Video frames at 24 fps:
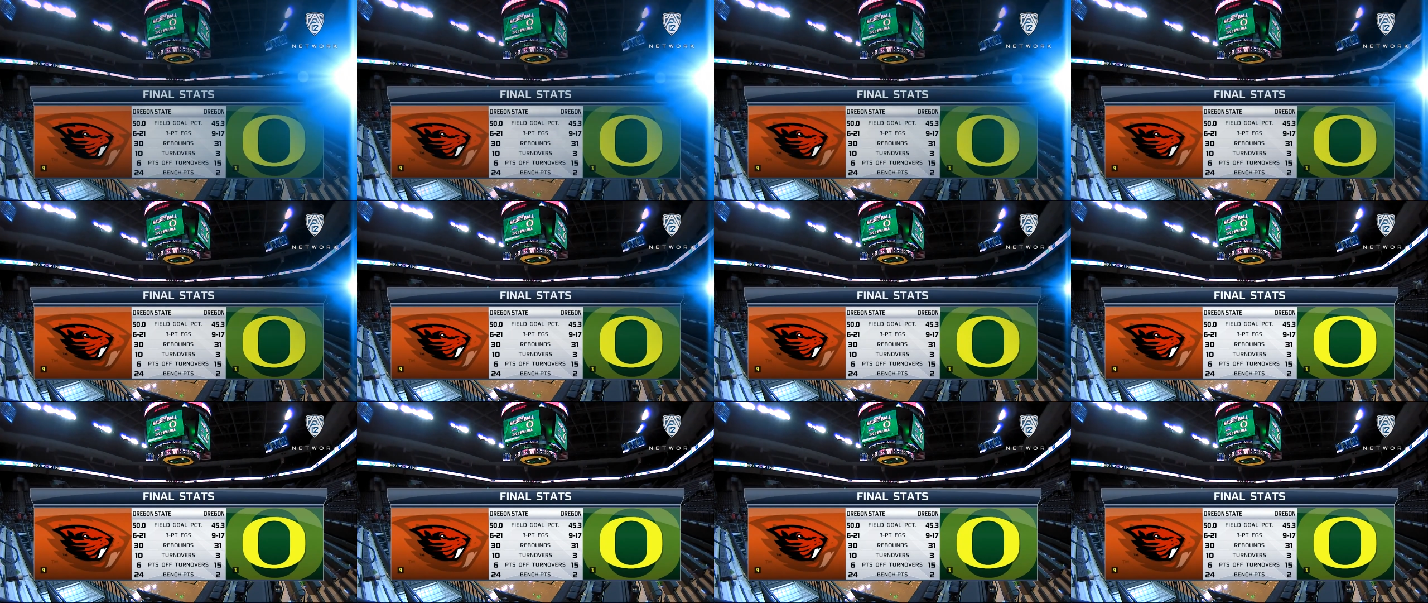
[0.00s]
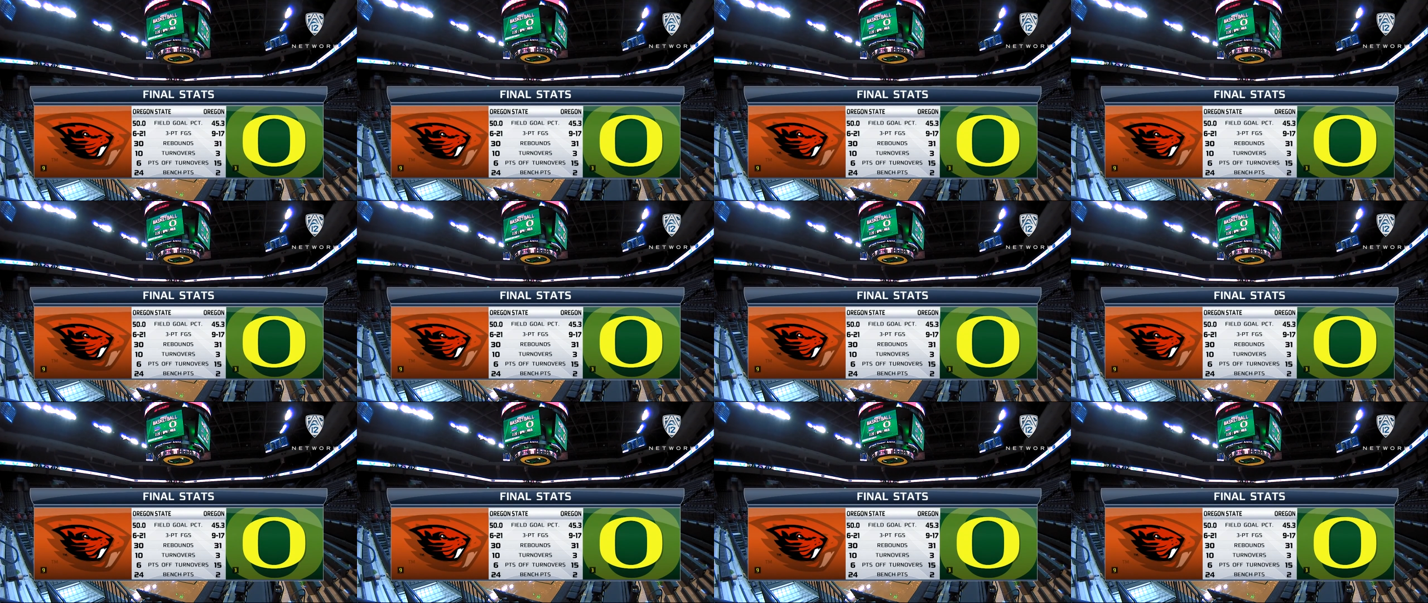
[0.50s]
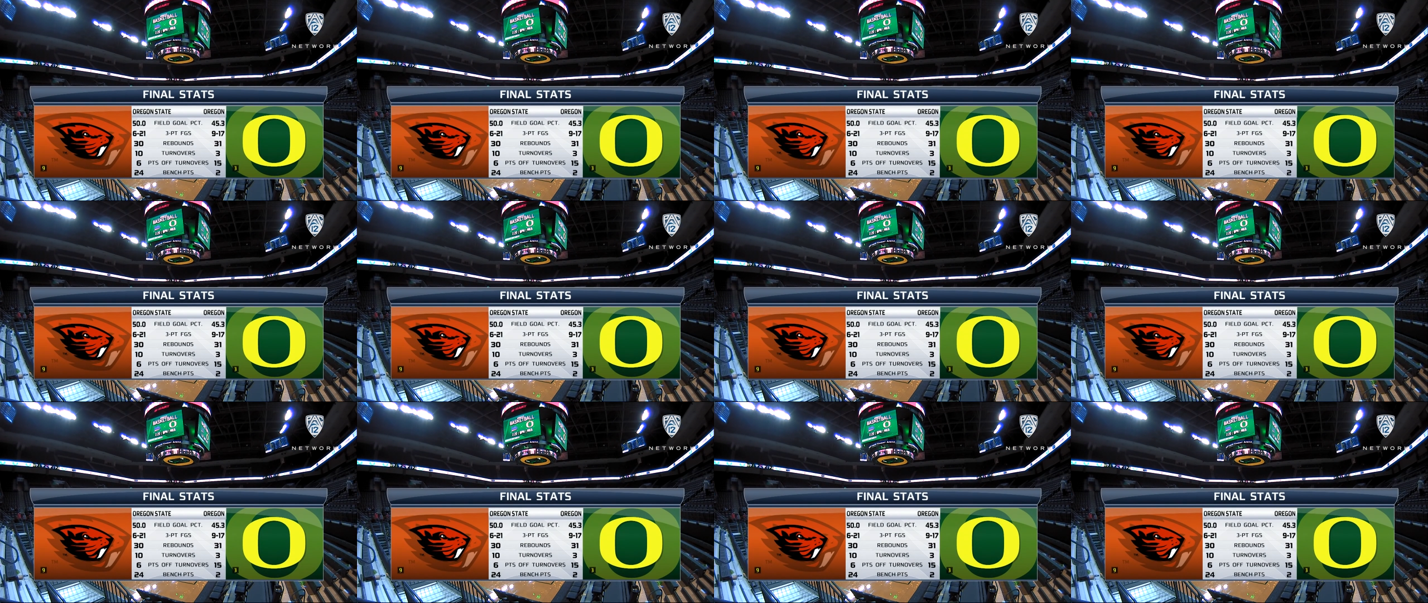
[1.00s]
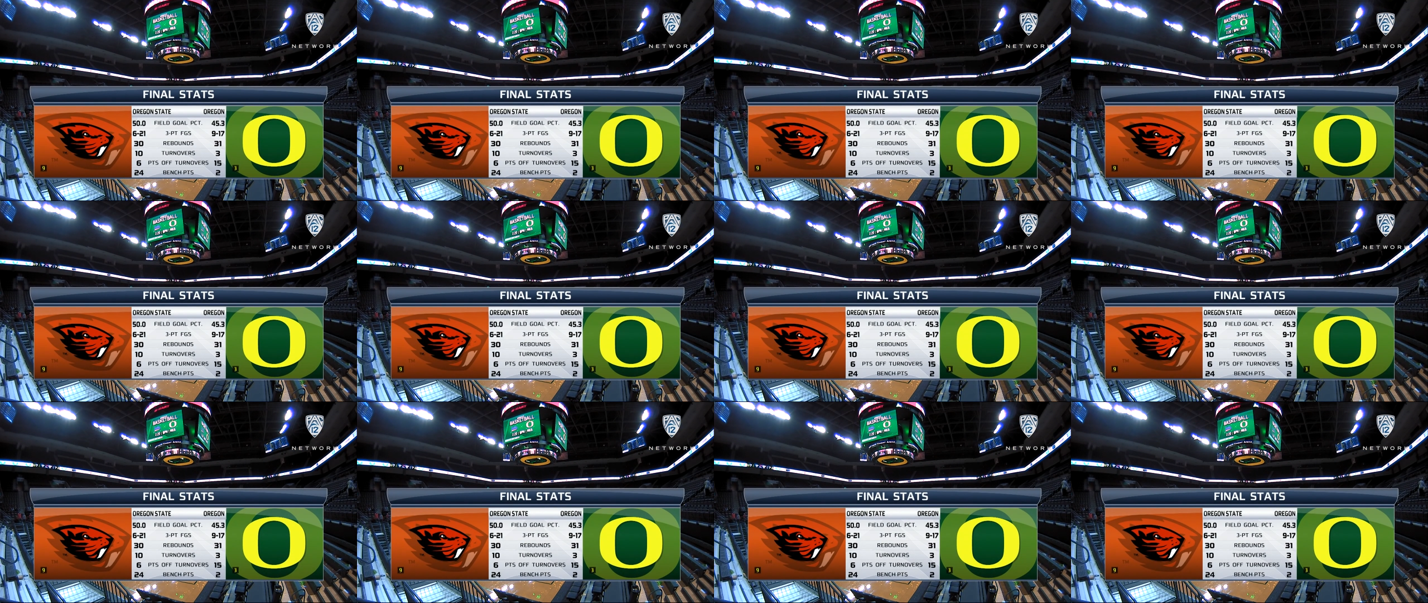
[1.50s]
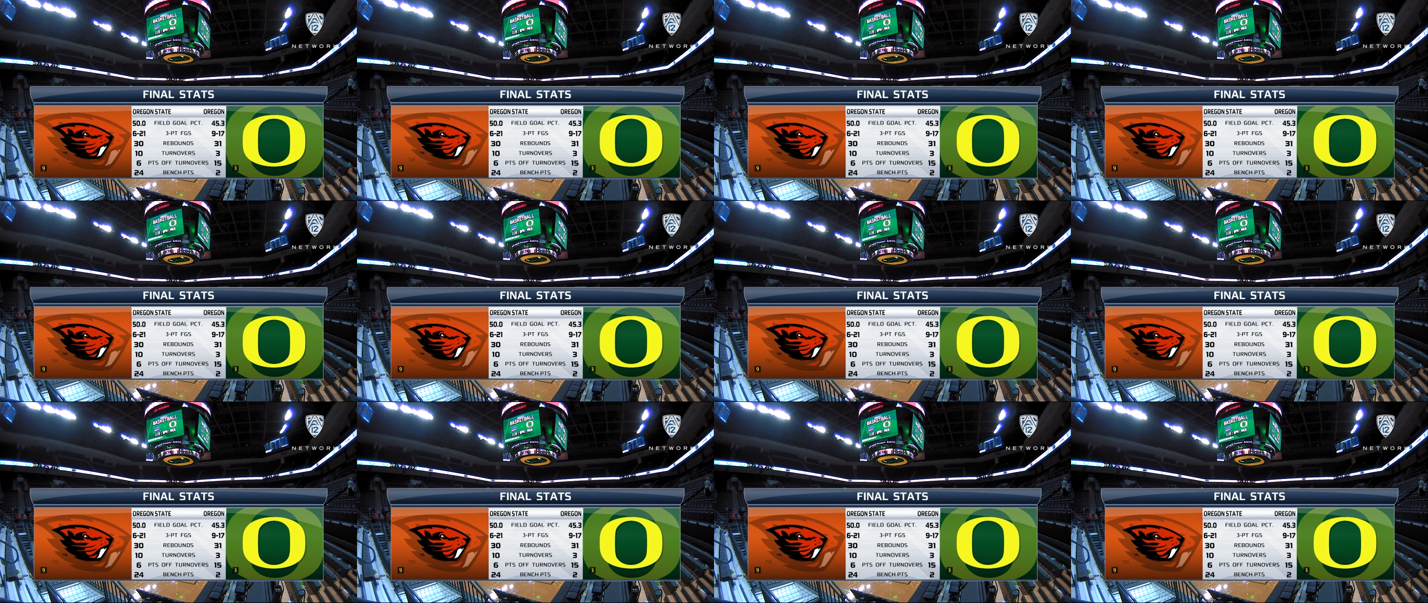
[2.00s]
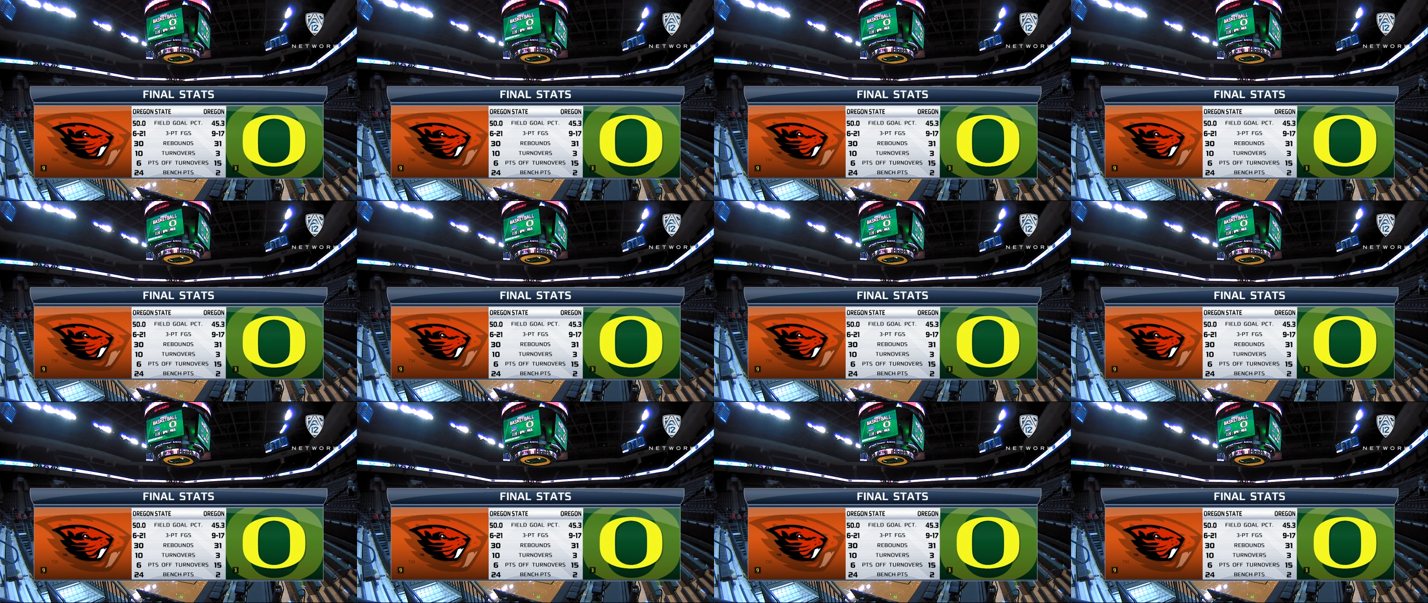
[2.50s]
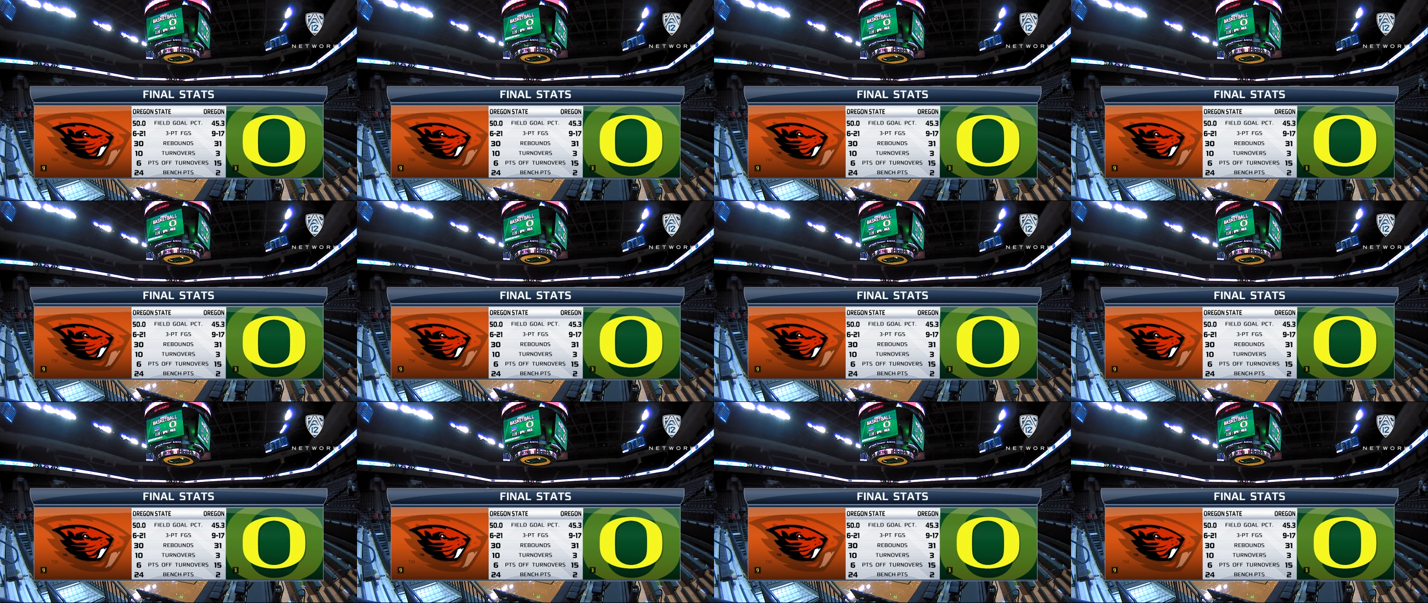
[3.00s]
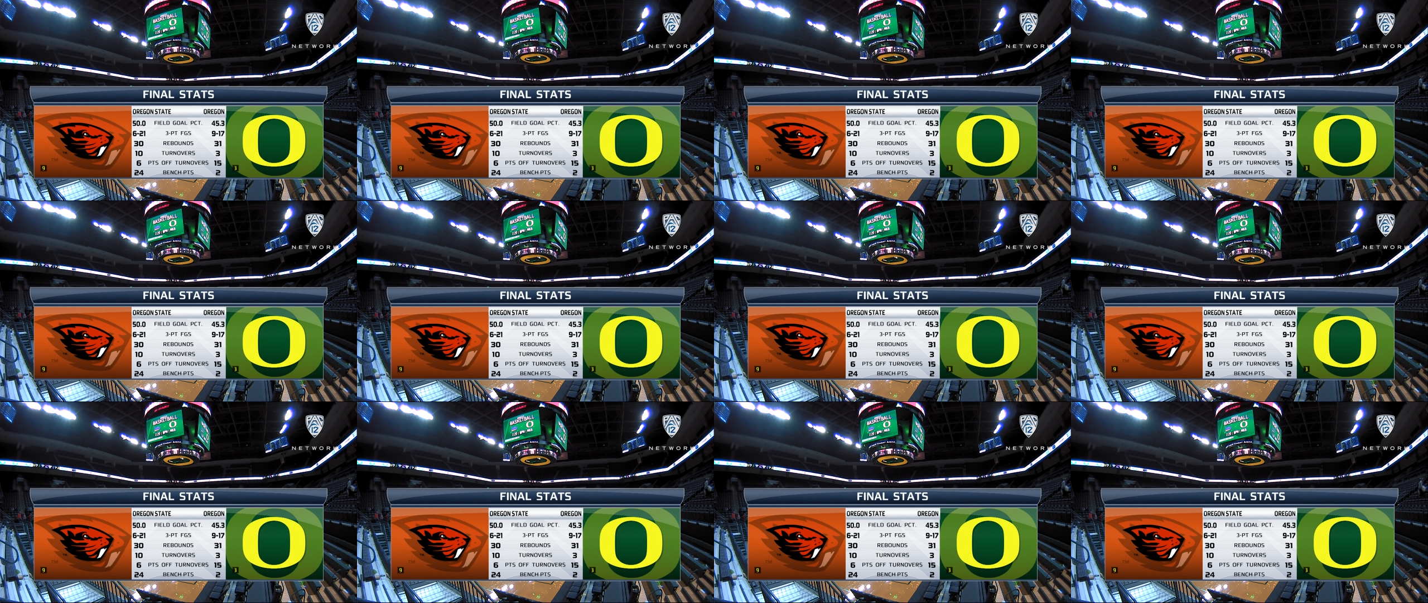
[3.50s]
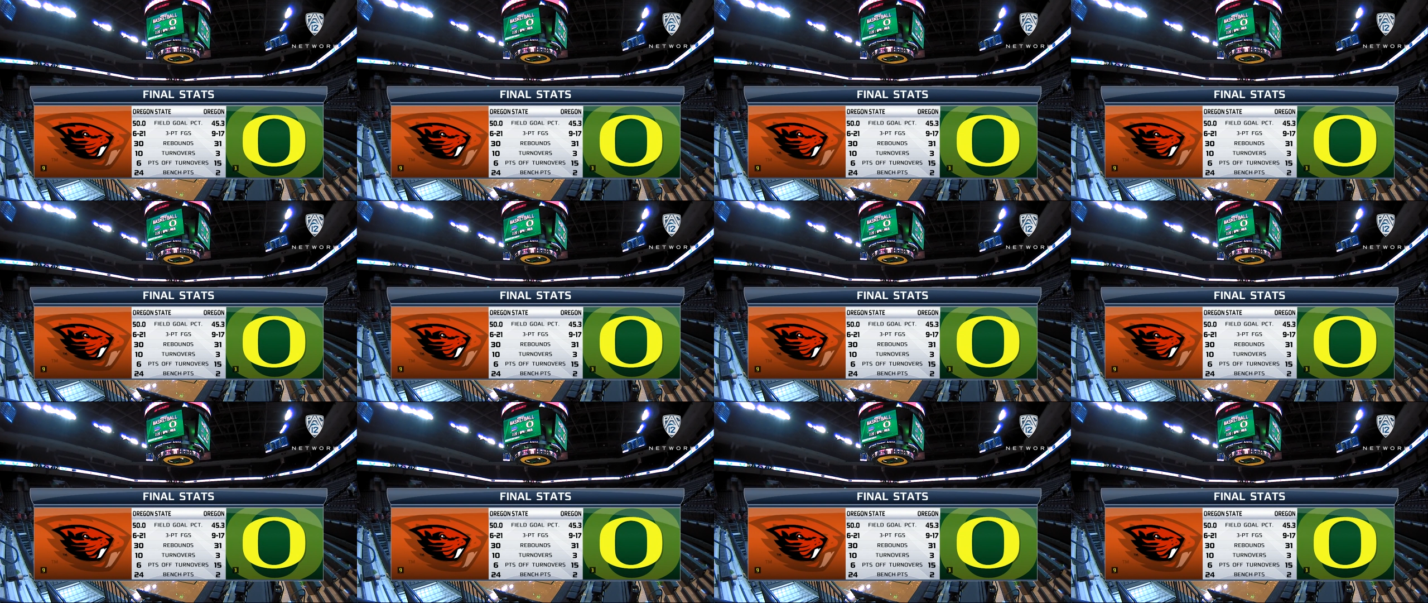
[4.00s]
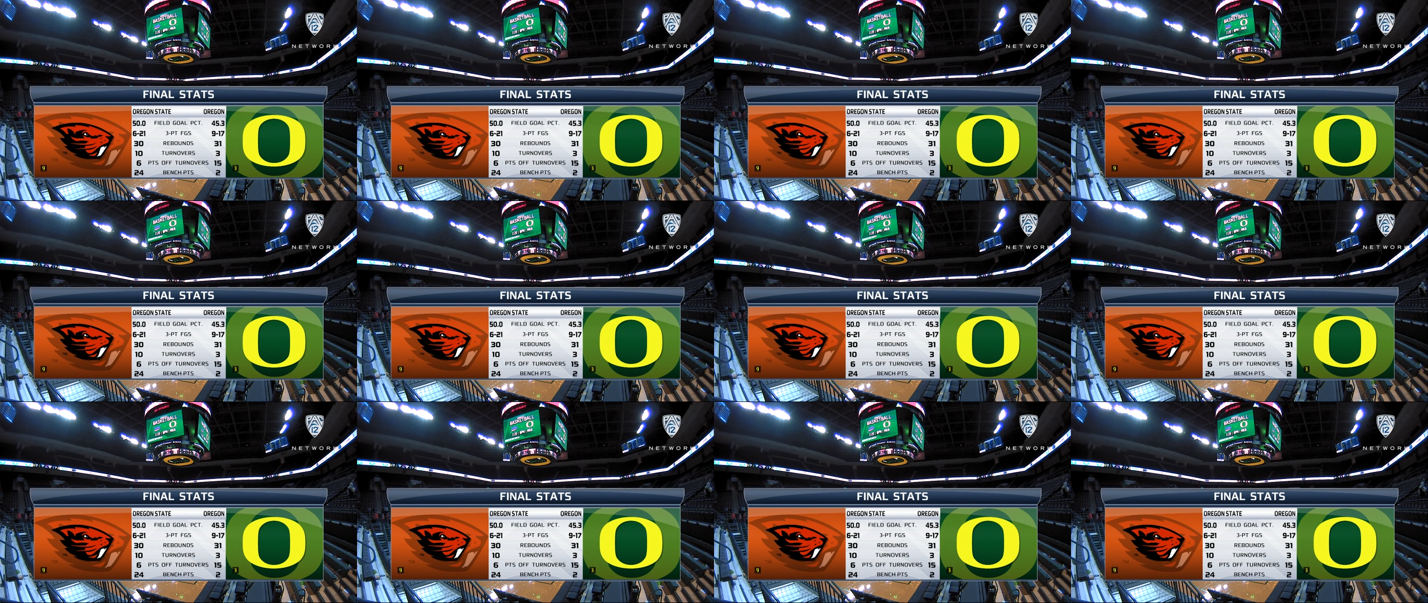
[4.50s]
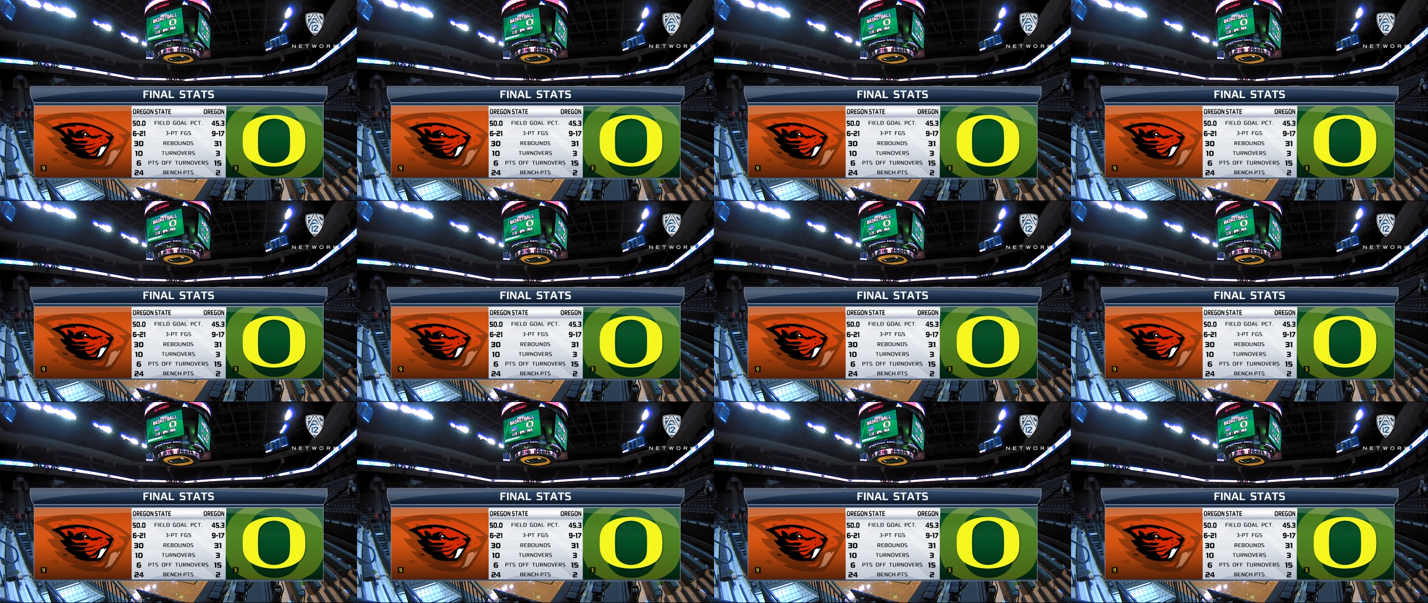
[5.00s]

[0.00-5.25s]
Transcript: Nobody's mouth can be seen.